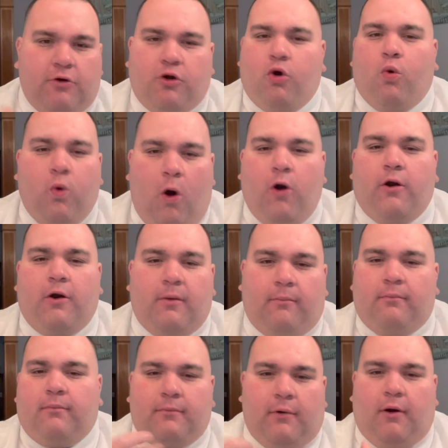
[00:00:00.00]
quote
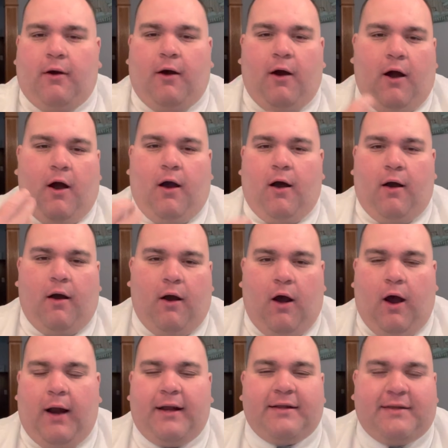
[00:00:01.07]
them
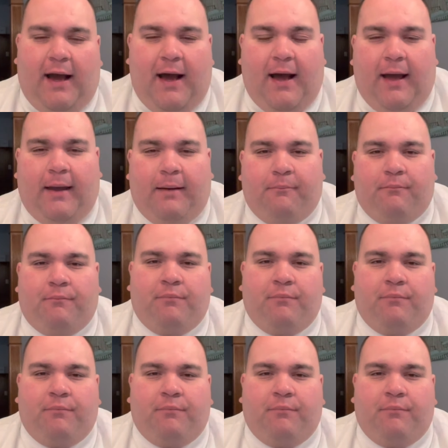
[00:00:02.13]
on a dime.